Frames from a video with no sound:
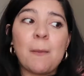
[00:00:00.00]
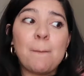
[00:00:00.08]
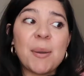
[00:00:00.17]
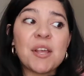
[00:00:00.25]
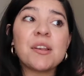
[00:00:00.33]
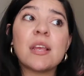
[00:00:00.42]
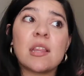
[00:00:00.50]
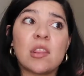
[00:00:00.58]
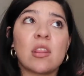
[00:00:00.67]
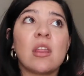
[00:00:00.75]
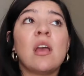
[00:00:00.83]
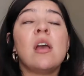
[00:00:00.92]
but
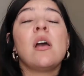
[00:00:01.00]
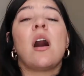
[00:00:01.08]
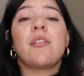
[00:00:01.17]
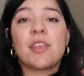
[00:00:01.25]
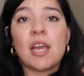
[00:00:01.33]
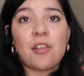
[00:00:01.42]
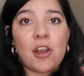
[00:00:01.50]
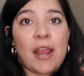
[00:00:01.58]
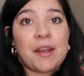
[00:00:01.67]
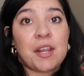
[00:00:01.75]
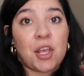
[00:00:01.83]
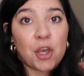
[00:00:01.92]
on the other
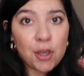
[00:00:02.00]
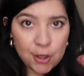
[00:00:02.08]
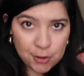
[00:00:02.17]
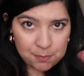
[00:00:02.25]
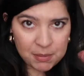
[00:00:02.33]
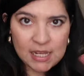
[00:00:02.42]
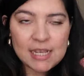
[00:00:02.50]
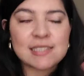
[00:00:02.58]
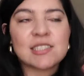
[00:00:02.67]
hand, it could be.